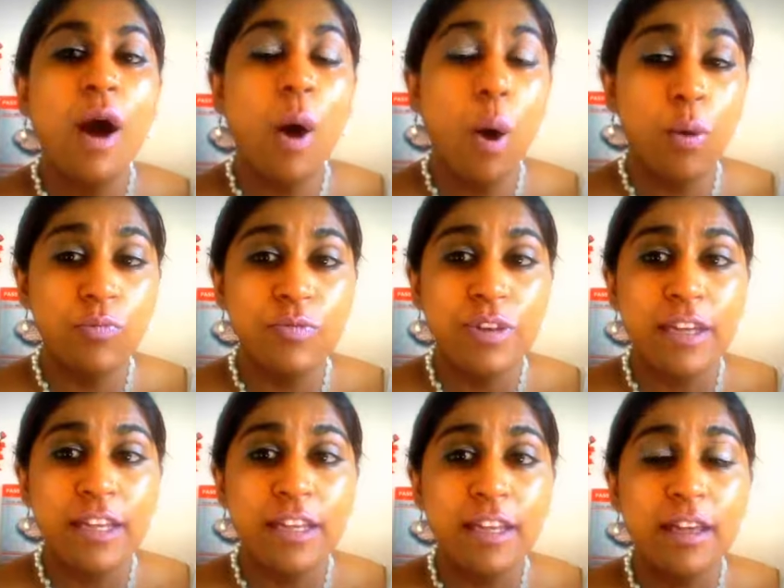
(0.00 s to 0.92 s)

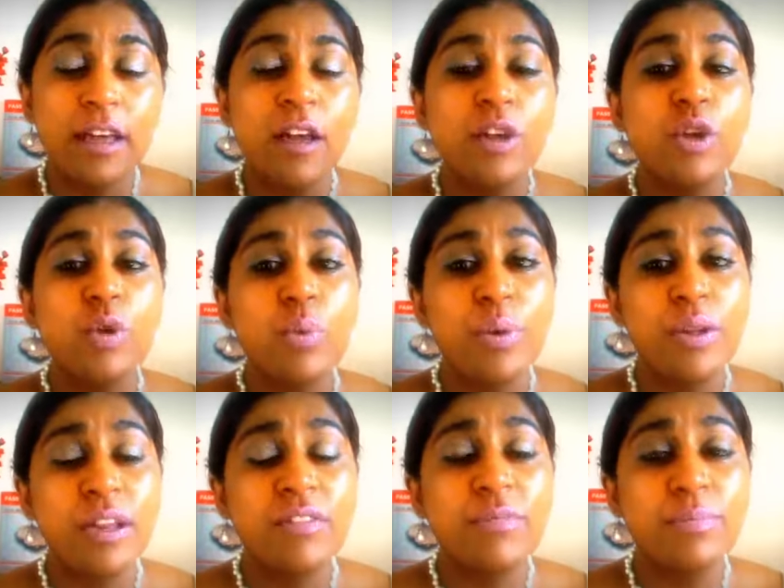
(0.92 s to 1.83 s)
Hopefully, you
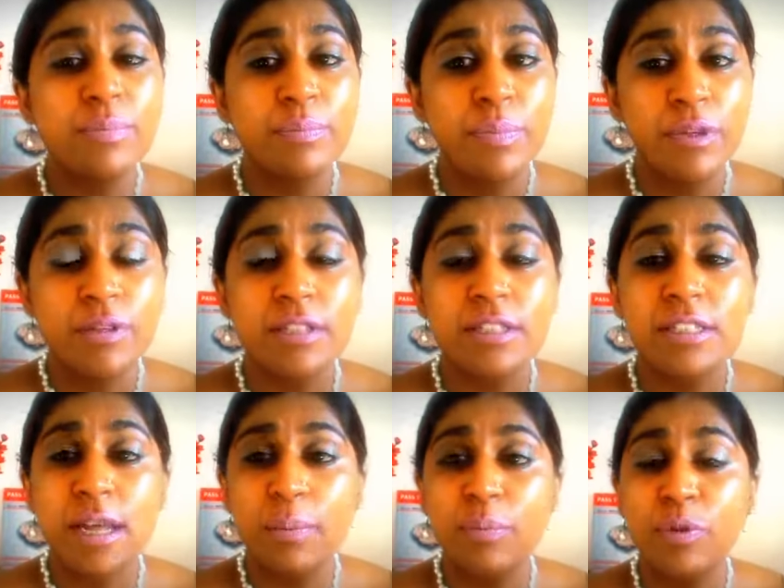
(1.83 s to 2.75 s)
would have built
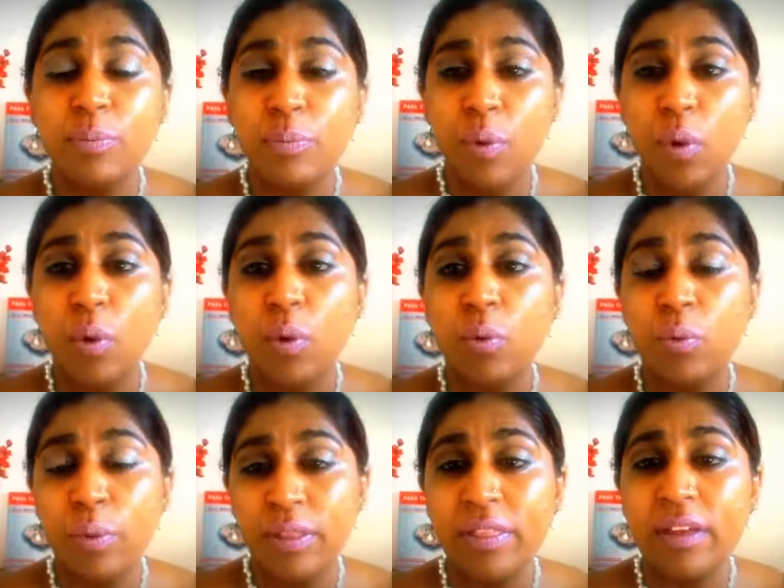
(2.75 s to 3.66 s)
some rapport
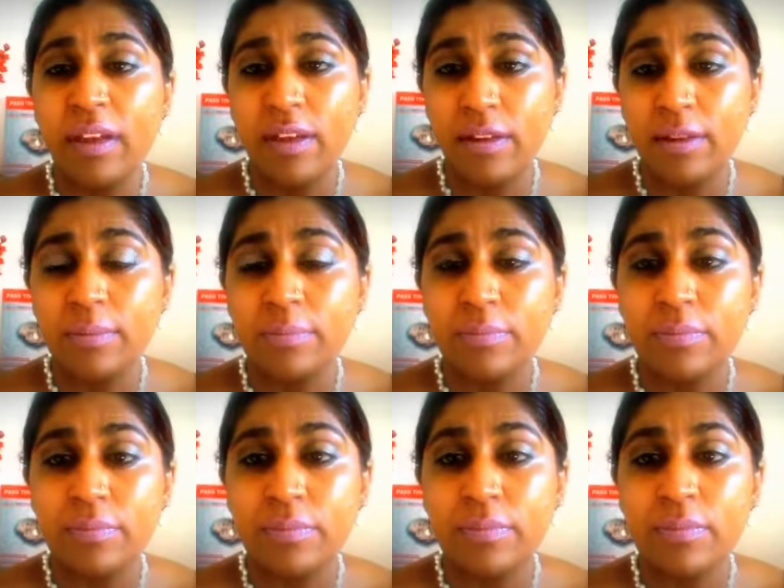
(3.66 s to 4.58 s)
with her.
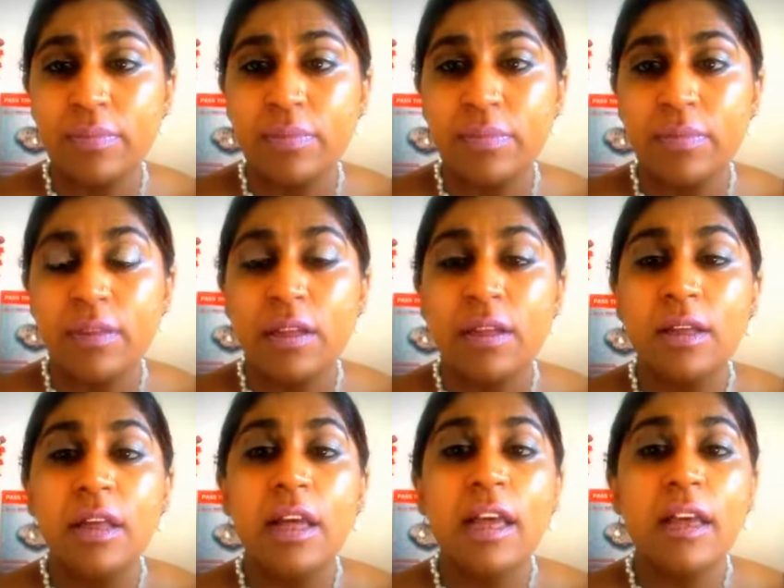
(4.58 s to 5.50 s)

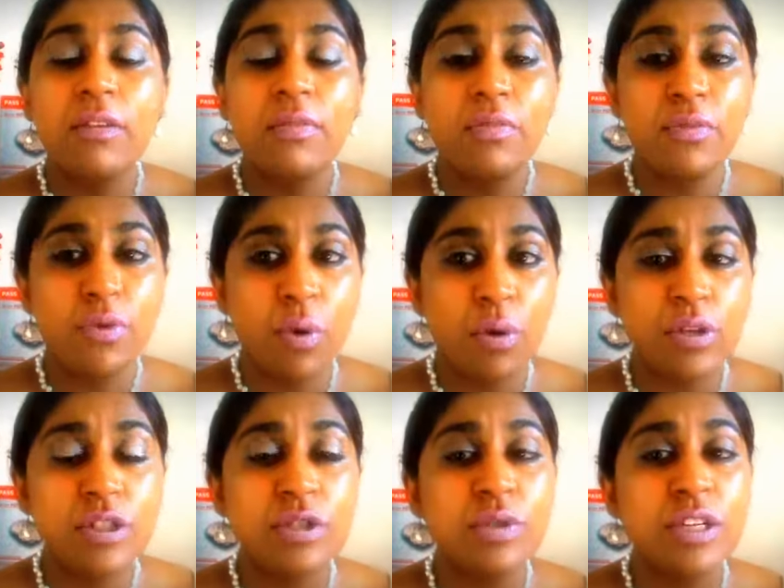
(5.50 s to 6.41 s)
If
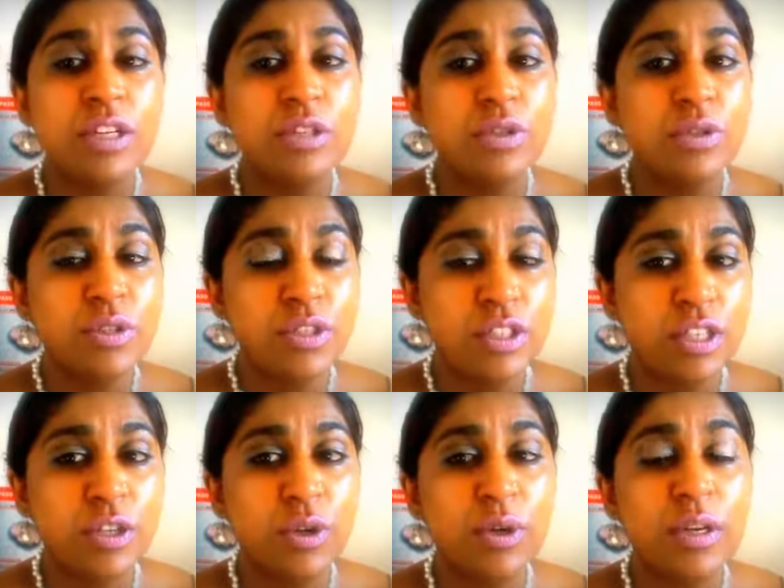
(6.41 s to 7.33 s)
not, you need to
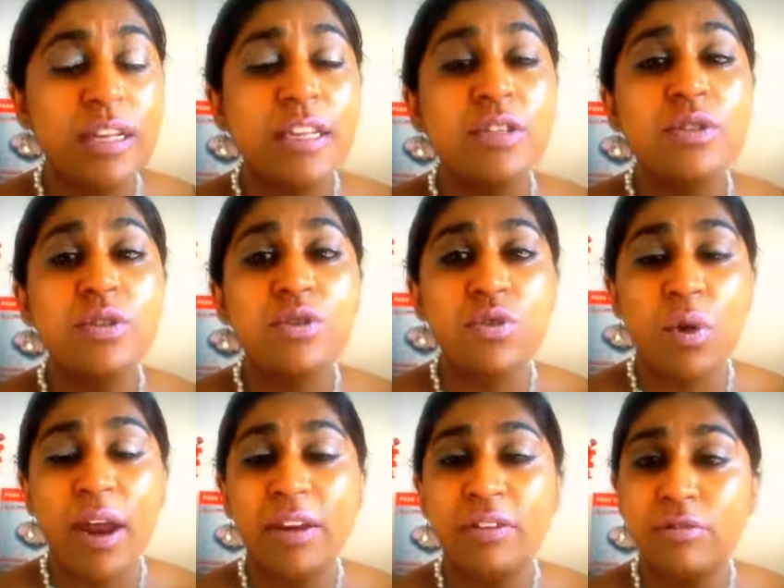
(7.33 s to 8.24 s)
continually
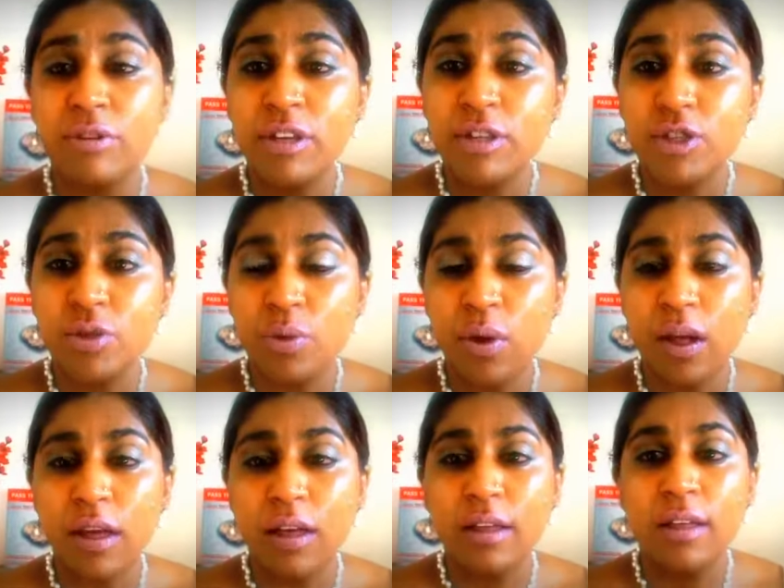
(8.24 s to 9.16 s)
try and reassure
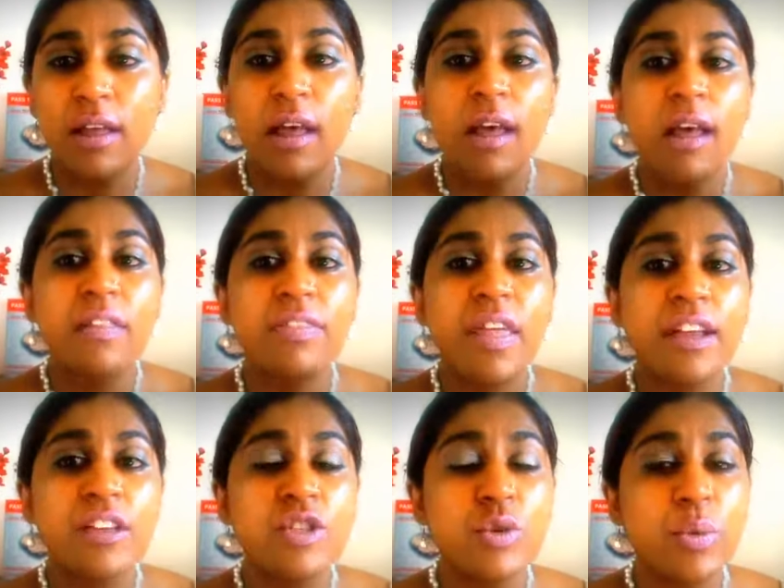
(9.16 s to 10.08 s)
her
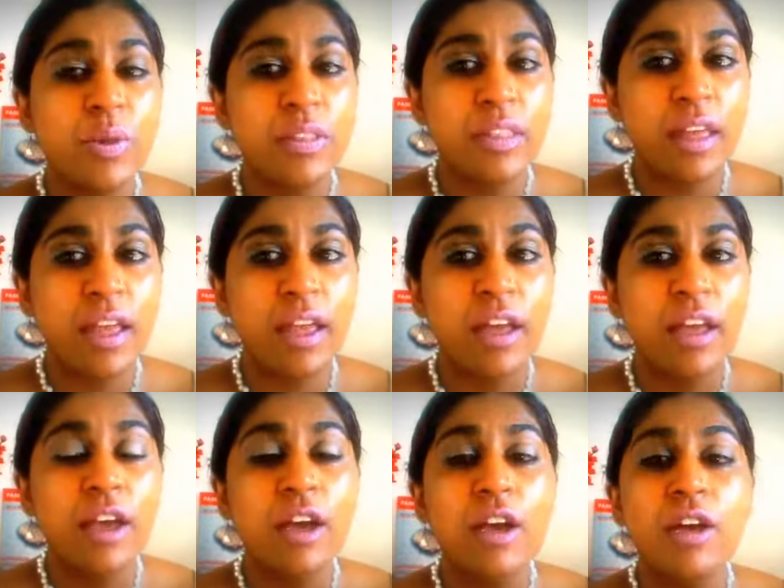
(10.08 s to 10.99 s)
that you are there
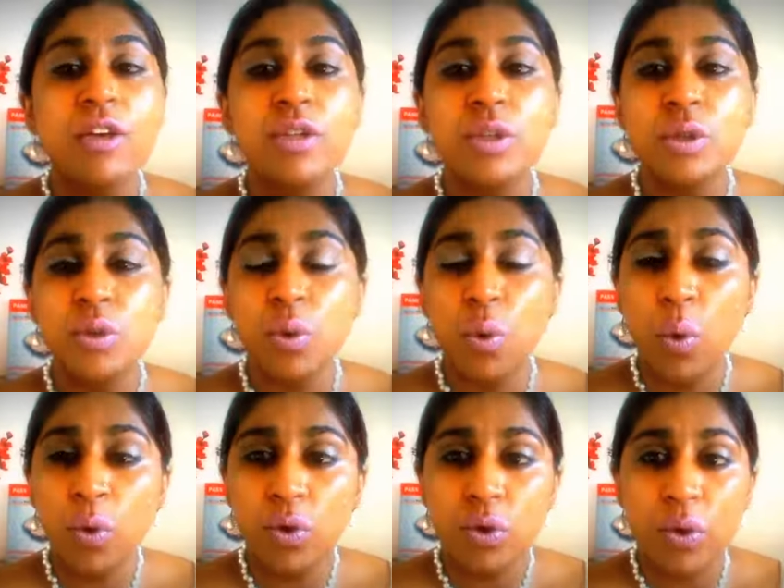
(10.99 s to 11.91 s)
to
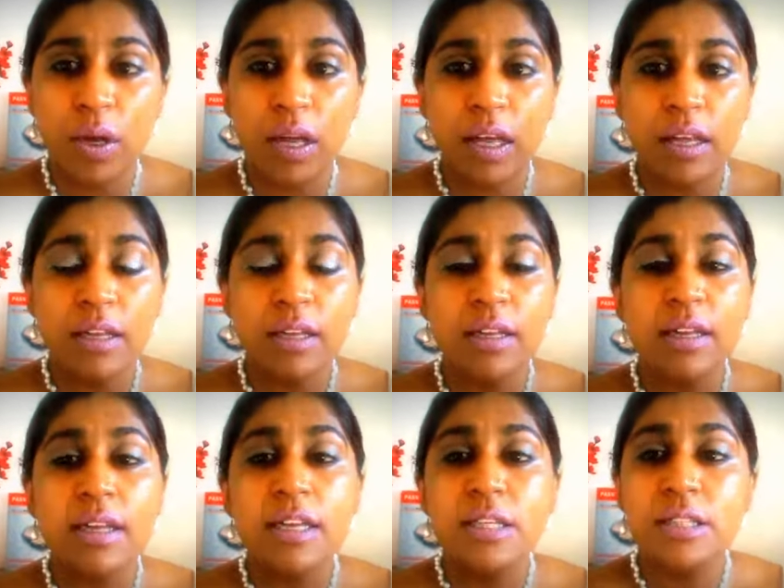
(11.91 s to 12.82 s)
talk to her,
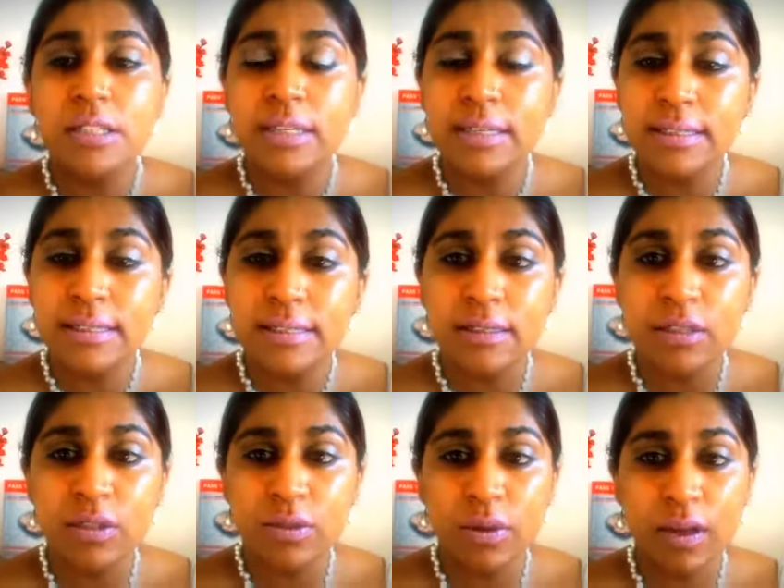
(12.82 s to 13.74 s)
to listen
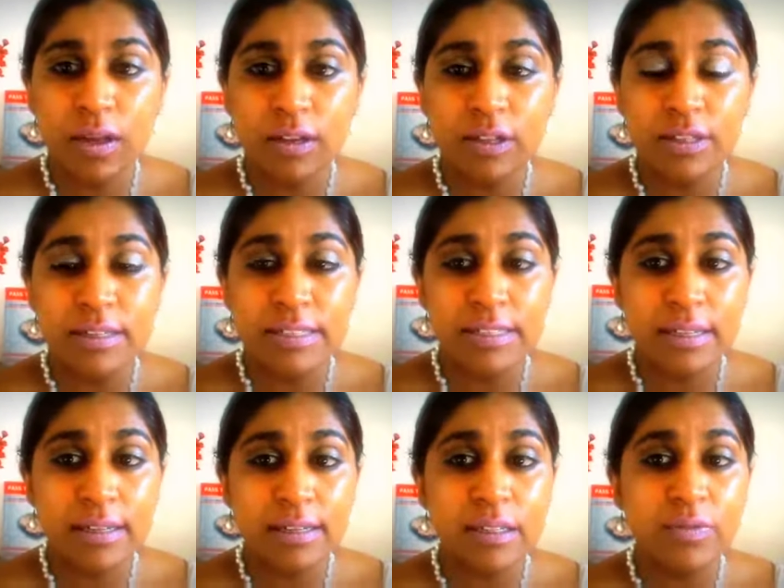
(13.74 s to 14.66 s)
to her
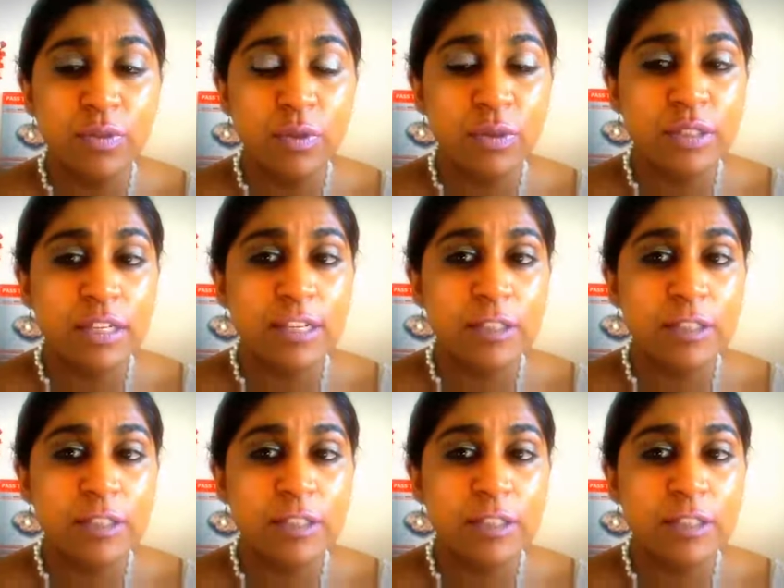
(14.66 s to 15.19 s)
concerns, views and